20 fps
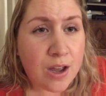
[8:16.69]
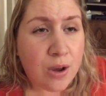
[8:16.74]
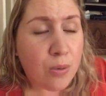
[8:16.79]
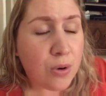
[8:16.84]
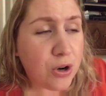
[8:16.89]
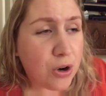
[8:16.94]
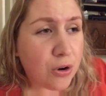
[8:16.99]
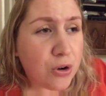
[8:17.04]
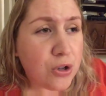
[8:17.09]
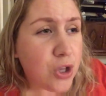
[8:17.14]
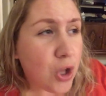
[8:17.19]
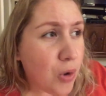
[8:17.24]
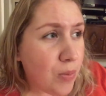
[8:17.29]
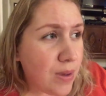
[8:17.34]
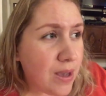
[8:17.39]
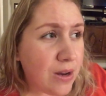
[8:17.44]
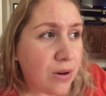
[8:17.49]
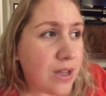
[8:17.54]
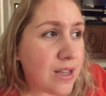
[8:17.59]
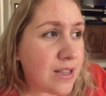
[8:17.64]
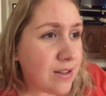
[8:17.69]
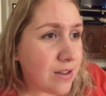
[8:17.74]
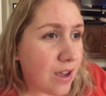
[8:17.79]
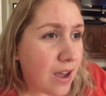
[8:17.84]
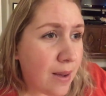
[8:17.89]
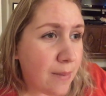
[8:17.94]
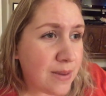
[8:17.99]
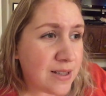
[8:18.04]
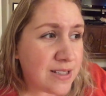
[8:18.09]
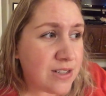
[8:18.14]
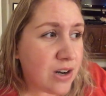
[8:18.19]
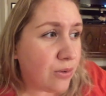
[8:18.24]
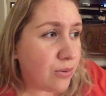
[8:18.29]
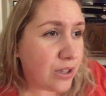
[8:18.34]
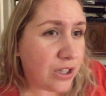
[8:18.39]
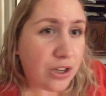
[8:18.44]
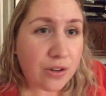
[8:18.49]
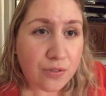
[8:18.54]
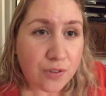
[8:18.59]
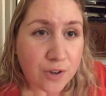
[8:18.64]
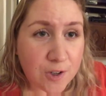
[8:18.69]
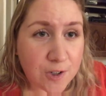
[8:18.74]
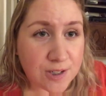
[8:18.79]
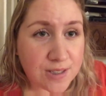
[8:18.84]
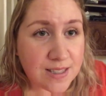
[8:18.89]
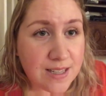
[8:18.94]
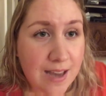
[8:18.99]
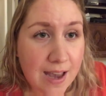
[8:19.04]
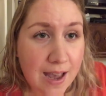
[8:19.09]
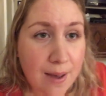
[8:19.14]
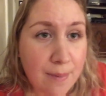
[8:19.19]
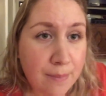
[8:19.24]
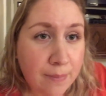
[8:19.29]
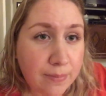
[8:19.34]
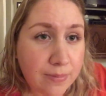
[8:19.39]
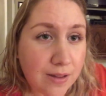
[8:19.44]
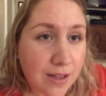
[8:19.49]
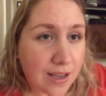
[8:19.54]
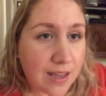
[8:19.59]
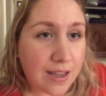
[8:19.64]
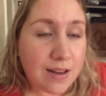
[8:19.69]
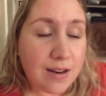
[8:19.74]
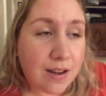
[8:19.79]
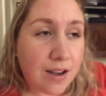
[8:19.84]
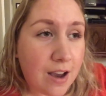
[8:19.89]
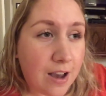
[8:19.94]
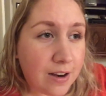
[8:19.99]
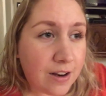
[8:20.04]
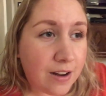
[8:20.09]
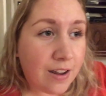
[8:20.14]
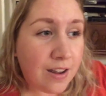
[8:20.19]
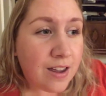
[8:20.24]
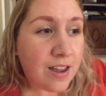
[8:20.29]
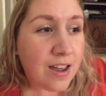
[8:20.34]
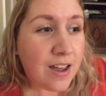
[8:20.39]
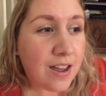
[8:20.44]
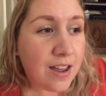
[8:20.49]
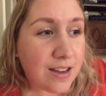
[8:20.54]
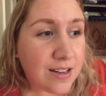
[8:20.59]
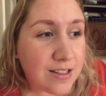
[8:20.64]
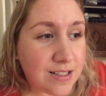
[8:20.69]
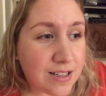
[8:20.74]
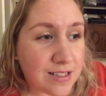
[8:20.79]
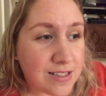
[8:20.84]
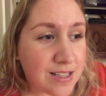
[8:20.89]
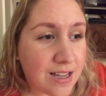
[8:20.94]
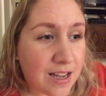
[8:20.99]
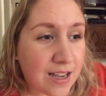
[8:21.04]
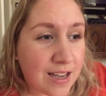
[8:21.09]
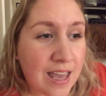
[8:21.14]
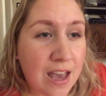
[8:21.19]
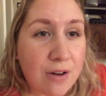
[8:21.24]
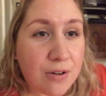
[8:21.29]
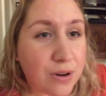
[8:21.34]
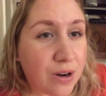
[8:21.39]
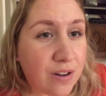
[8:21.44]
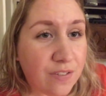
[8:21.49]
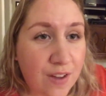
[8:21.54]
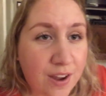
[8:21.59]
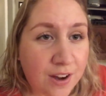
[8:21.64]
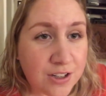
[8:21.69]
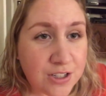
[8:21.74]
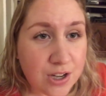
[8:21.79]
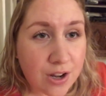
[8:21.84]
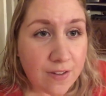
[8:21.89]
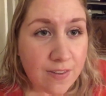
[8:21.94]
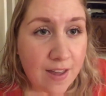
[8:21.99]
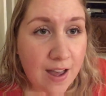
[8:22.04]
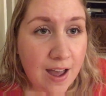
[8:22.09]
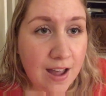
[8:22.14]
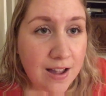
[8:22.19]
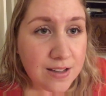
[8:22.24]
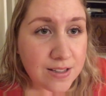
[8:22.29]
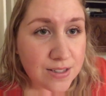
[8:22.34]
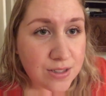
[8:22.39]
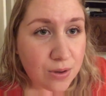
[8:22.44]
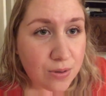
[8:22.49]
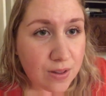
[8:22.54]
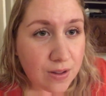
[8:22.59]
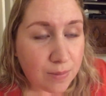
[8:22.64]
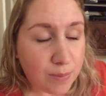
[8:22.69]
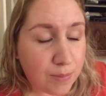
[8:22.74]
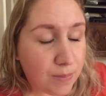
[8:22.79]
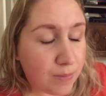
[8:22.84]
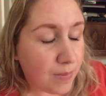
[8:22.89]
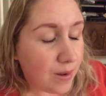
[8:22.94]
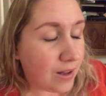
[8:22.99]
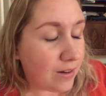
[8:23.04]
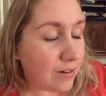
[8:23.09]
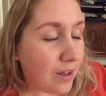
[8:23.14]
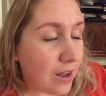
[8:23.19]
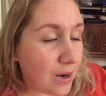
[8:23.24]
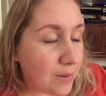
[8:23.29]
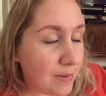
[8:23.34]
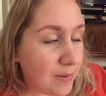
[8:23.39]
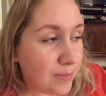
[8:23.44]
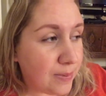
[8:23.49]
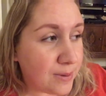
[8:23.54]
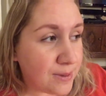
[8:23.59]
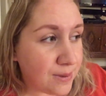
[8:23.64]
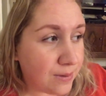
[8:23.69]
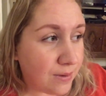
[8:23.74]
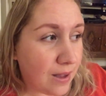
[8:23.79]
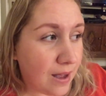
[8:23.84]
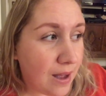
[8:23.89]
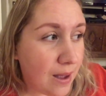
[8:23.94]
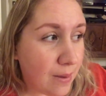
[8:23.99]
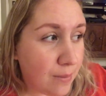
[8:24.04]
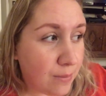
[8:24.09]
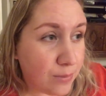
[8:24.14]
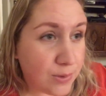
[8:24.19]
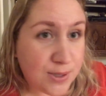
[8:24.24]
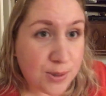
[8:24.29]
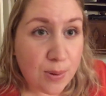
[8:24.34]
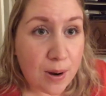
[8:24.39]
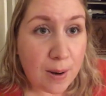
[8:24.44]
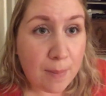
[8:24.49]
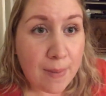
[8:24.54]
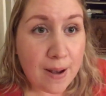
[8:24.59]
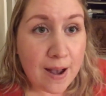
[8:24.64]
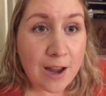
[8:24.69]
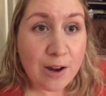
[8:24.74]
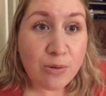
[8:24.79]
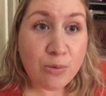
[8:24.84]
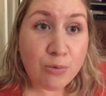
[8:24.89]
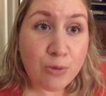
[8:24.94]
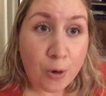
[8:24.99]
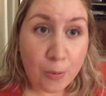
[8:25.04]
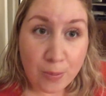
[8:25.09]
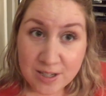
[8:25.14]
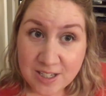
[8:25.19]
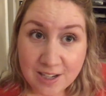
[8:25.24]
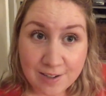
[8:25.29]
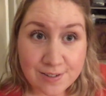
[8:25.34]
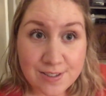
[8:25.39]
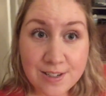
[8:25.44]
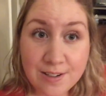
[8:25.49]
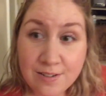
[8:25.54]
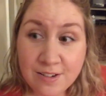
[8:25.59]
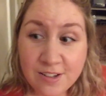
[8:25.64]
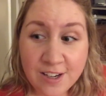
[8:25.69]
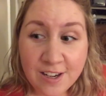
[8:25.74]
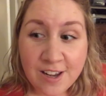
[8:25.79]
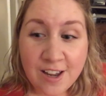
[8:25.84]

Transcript: when you're on Clomid, it's not really good for your CM. Like, it kind of does a counter effect on that. So then a lot of people swear by Robitussin,